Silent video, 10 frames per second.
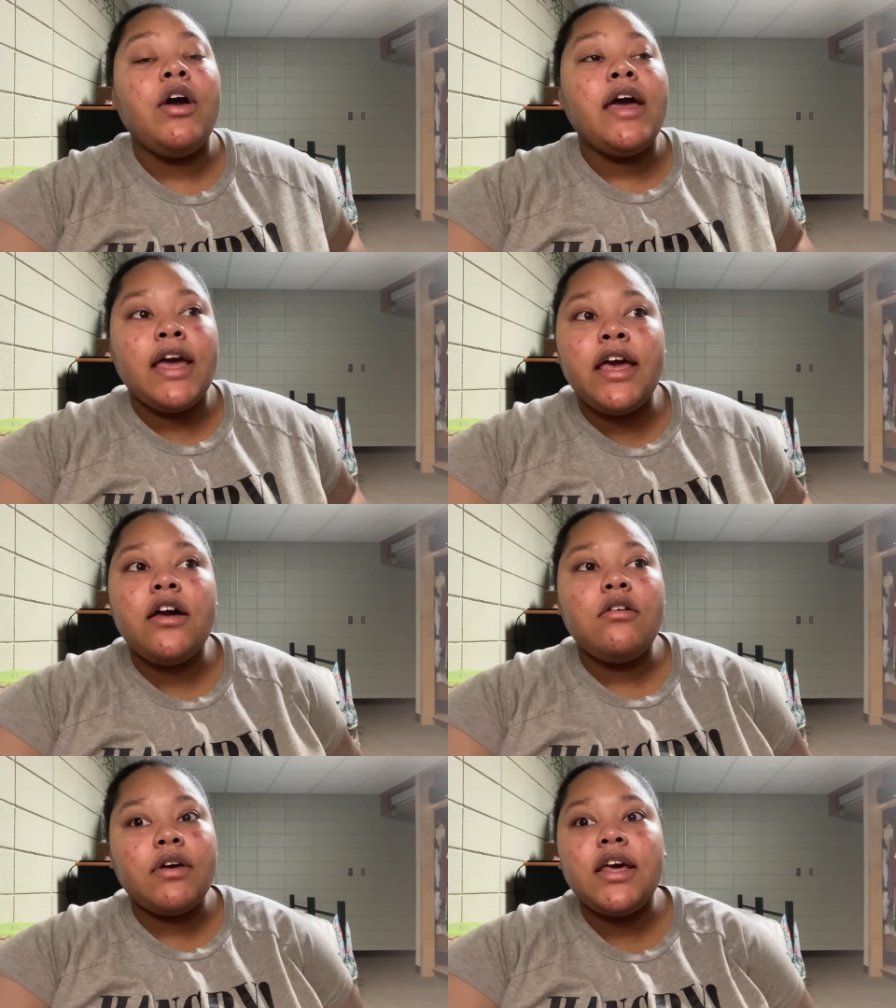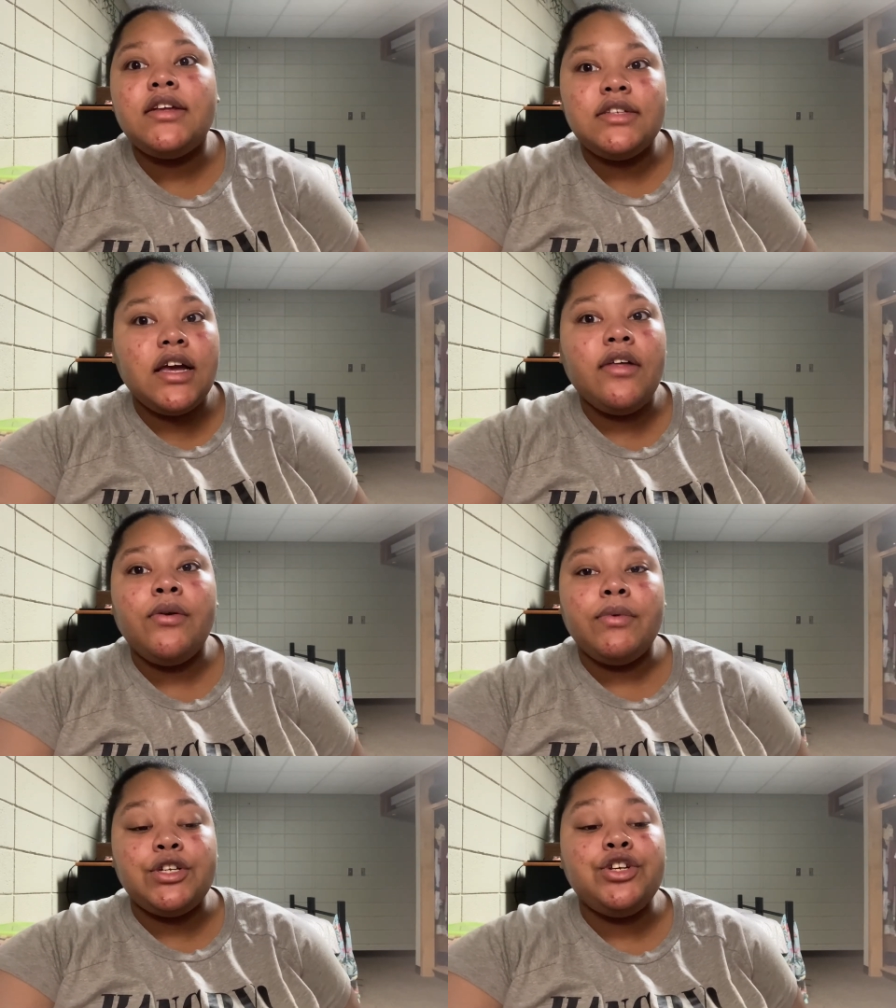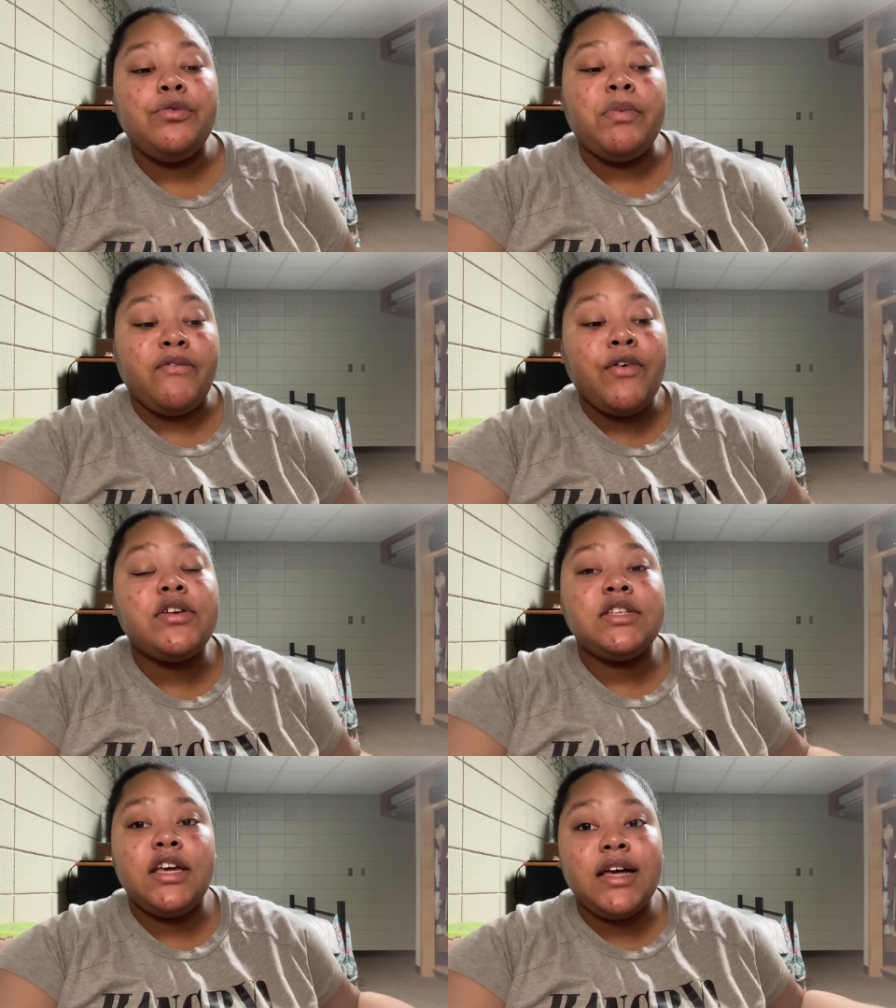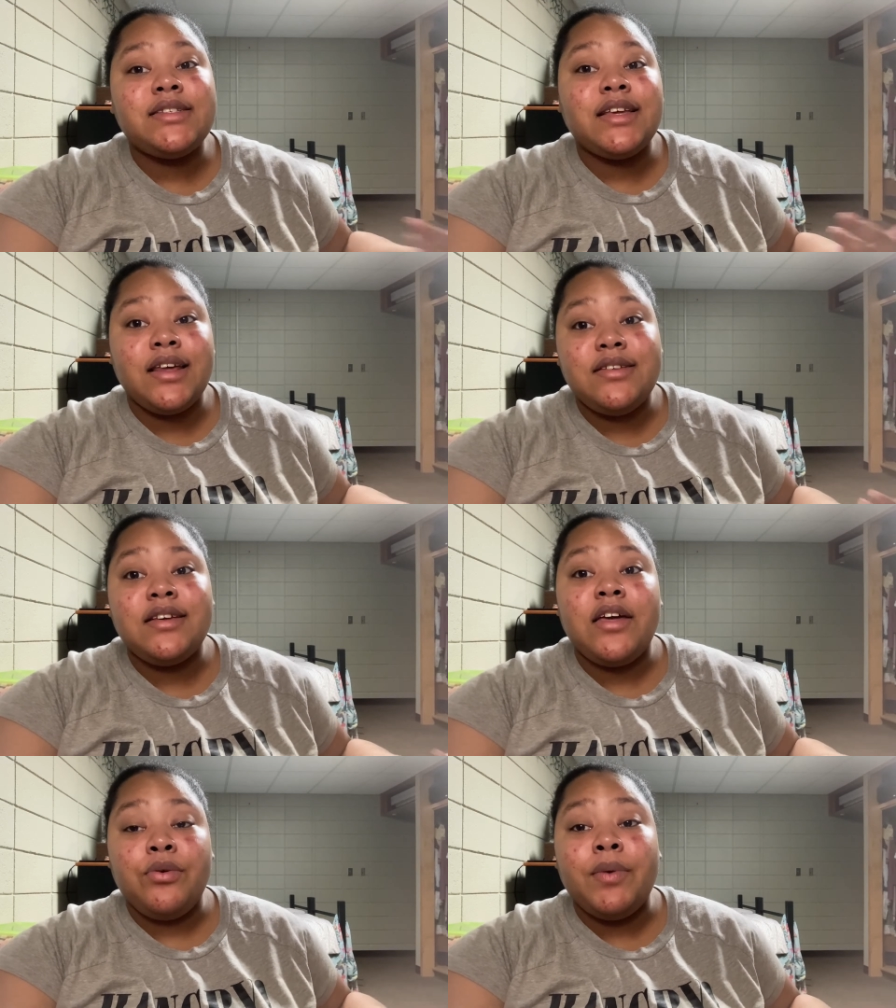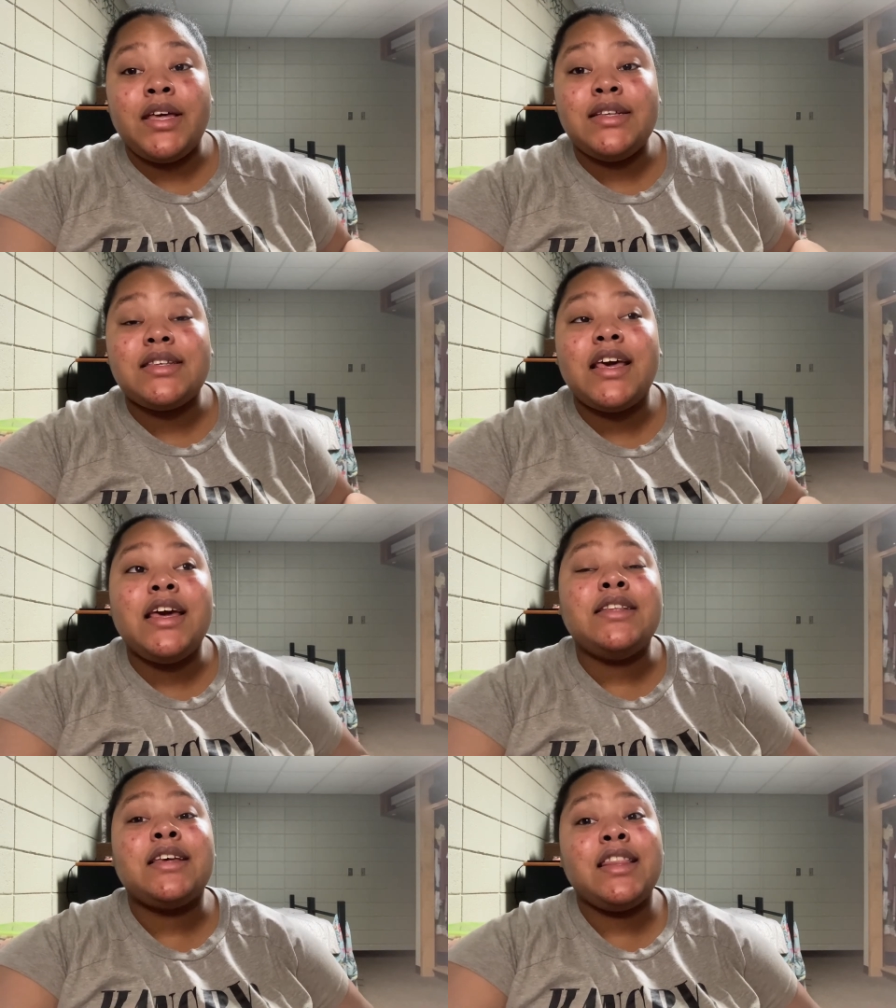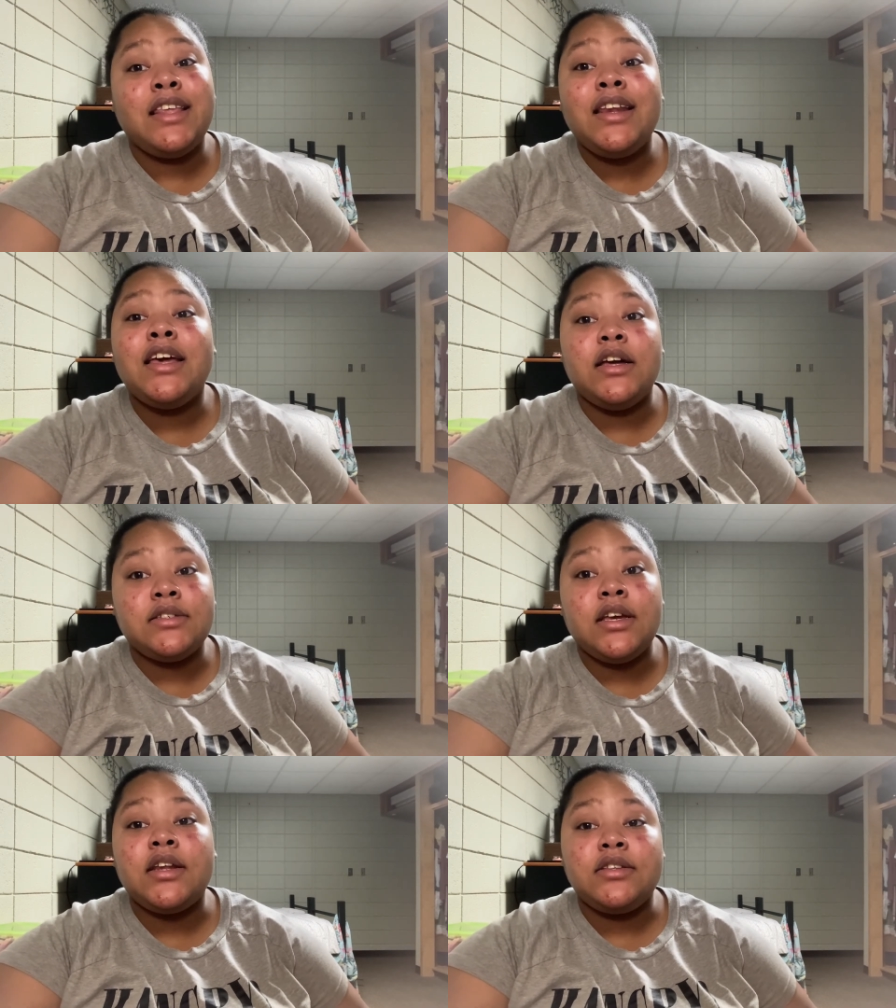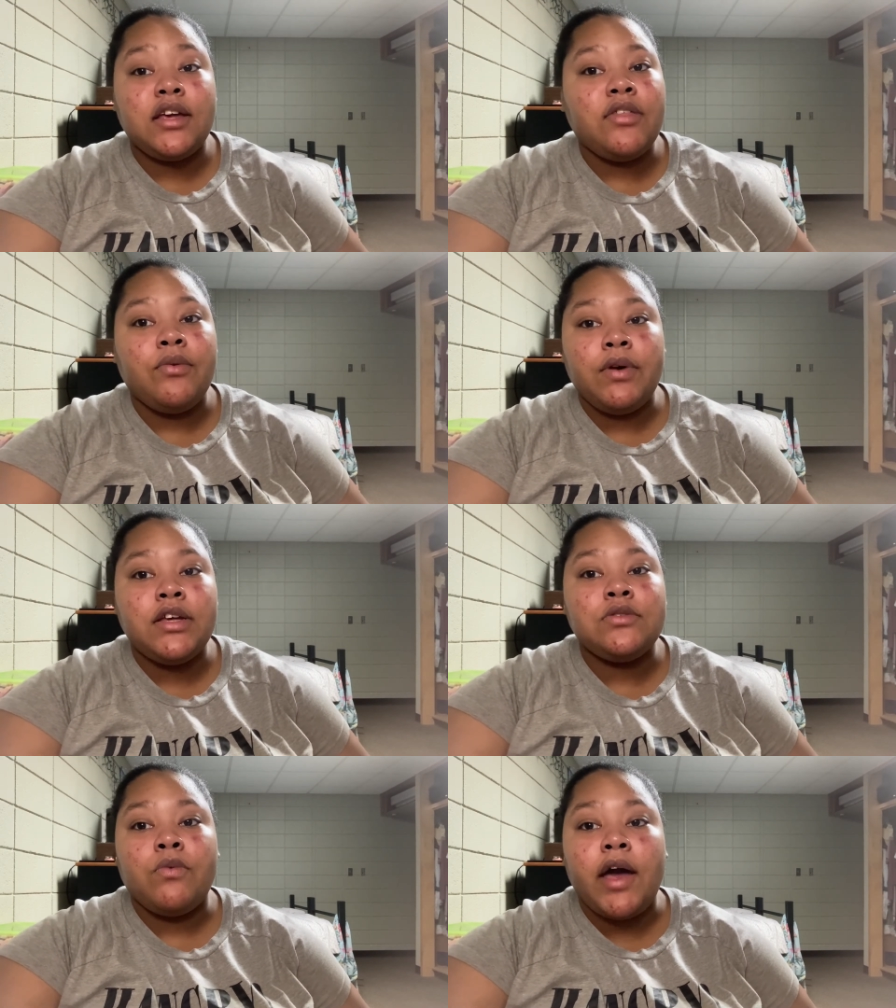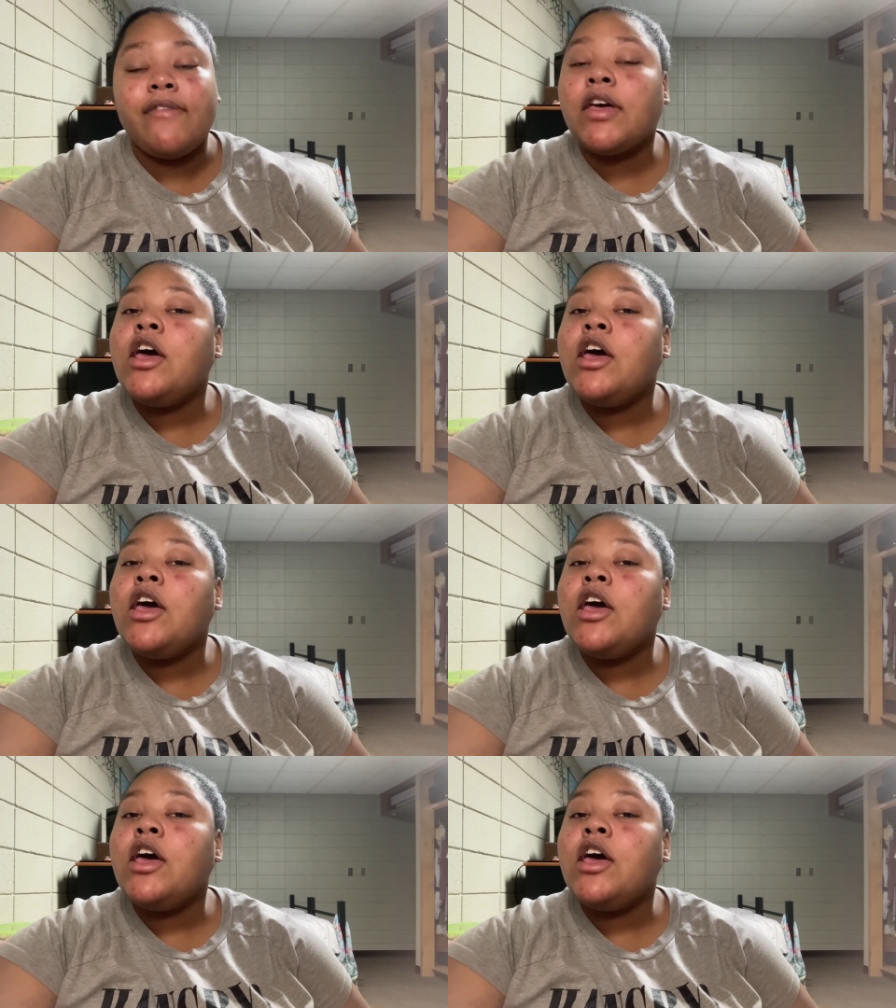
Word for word: He gonna get it together with you, but first he has to get it together with his kids, and then he has to get it together with his wife.